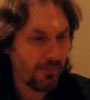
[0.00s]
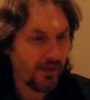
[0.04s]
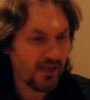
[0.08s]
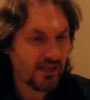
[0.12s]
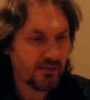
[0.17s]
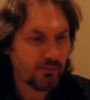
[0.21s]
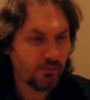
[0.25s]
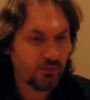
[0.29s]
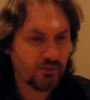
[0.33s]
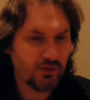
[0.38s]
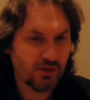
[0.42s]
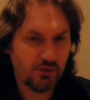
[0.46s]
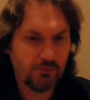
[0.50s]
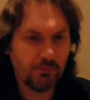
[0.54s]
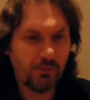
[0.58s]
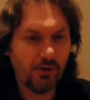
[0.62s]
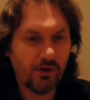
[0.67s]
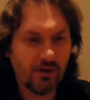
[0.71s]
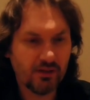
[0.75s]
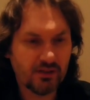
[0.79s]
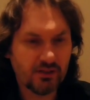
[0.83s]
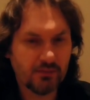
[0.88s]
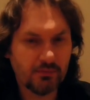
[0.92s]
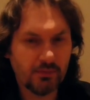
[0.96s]
I suppose it's
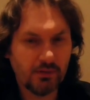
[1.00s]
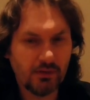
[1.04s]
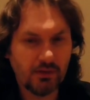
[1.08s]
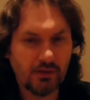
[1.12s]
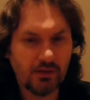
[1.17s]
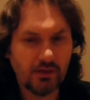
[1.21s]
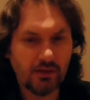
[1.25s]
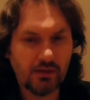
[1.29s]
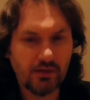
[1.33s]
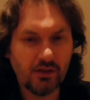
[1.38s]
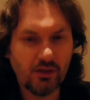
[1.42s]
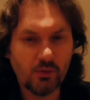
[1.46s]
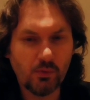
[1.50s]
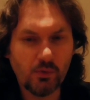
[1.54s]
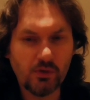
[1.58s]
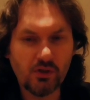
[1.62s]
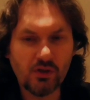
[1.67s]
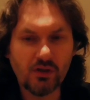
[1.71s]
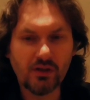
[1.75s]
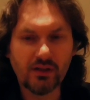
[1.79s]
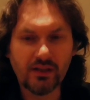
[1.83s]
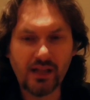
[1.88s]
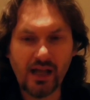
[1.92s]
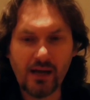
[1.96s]
possible that you know when
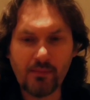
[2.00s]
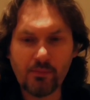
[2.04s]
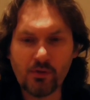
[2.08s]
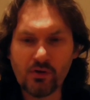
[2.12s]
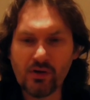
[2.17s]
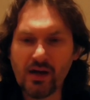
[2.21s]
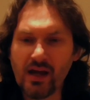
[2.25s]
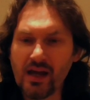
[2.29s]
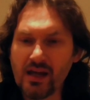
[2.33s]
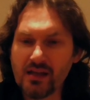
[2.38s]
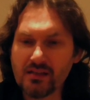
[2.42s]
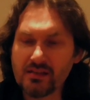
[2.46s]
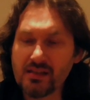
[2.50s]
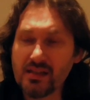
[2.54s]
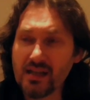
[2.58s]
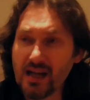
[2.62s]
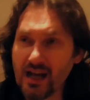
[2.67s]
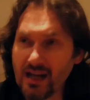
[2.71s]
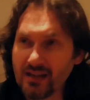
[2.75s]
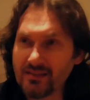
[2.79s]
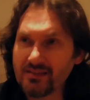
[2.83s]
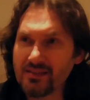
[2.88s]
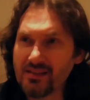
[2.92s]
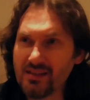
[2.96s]
you glamorize the
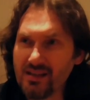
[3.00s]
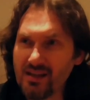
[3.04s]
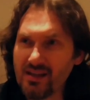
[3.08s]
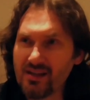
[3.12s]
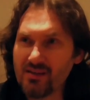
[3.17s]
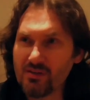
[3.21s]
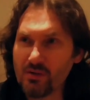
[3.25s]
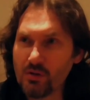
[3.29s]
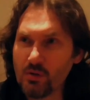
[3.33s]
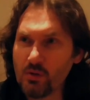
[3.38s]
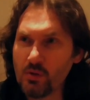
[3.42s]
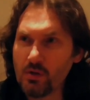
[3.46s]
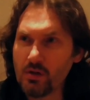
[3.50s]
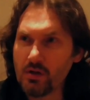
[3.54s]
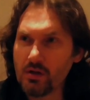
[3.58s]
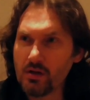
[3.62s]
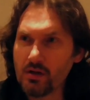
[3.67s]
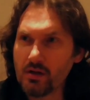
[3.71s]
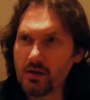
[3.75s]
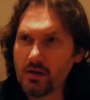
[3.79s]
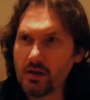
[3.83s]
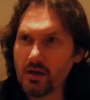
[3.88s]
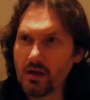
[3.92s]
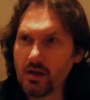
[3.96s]
anti-hero
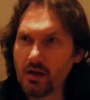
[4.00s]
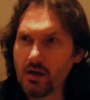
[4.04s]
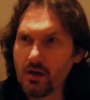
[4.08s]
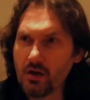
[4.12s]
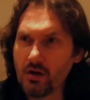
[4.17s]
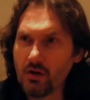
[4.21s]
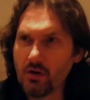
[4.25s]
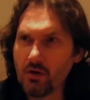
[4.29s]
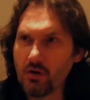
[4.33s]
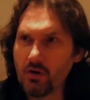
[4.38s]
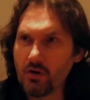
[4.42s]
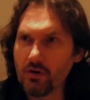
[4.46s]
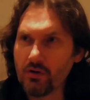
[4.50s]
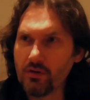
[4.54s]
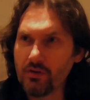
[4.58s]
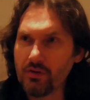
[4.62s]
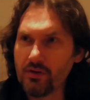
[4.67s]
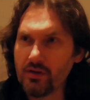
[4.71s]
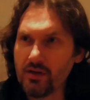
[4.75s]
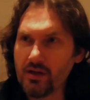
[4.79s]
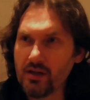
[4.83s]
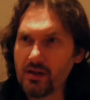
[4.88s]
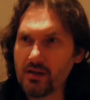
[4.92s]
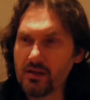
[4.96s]
or
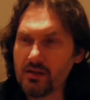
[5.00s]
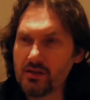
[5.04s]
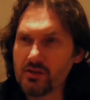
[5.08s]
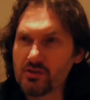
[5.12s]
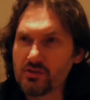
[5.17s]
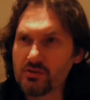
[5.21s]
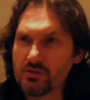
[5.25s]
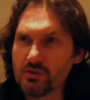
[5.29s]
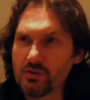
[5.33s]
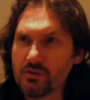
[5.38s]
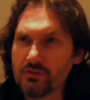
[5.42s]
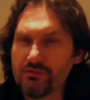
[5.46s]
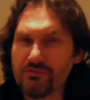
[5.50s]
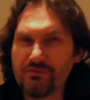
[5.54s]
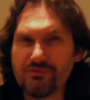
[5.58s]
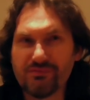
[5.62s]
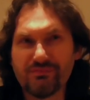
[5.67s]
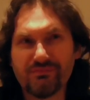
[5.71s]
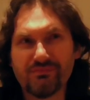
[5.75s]
the the sort of